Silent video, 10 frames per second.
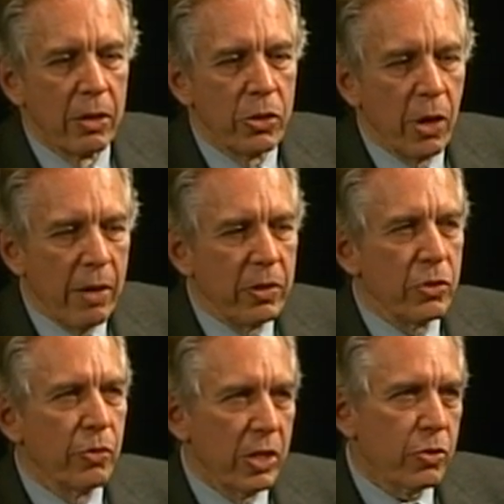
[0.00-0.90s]
You haven't
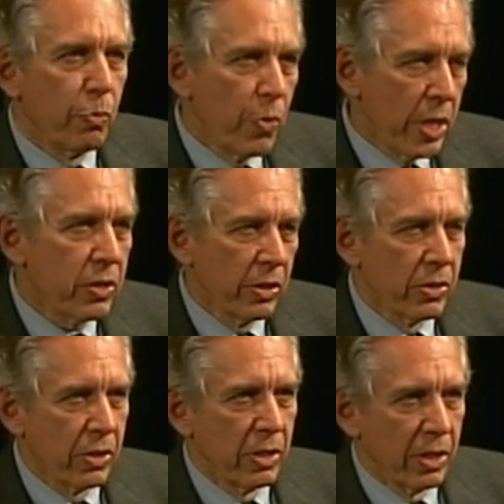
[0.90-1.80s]
addressed
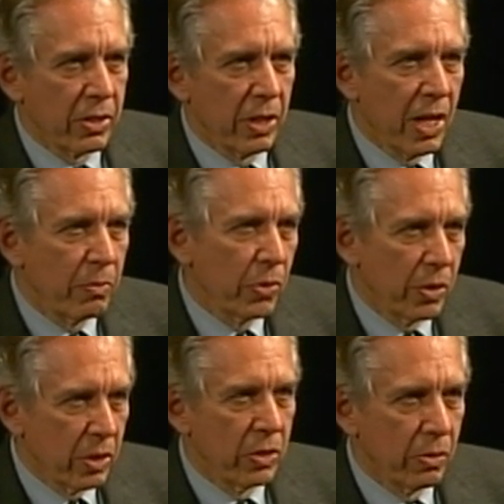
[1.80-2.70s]
renters in this, and I'm
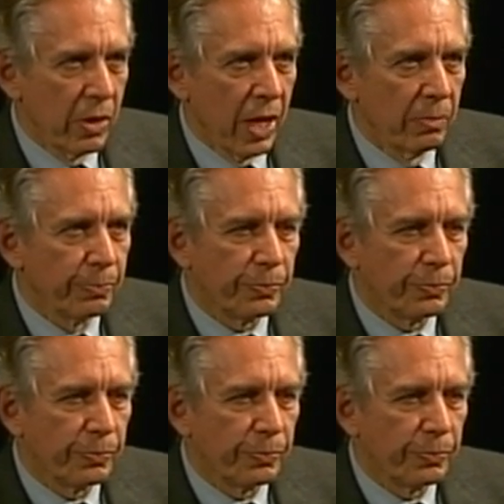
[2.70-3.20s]
going to do that.